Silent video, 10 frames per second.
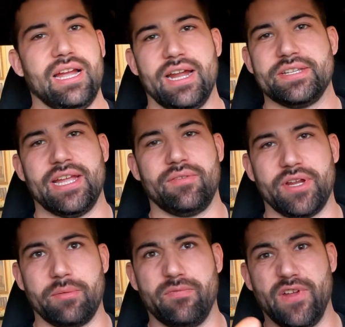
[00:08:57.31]
I just have
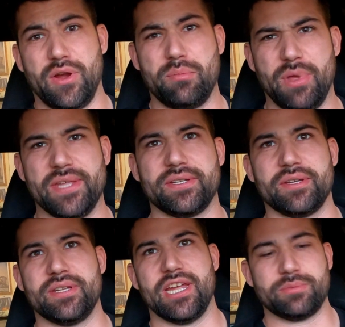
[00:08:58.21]
like a very basic
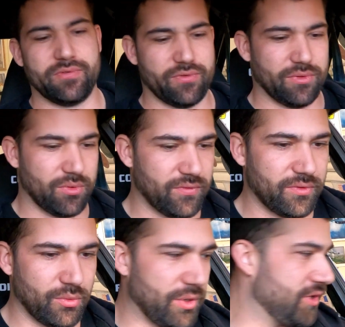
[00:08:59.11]
attachment for the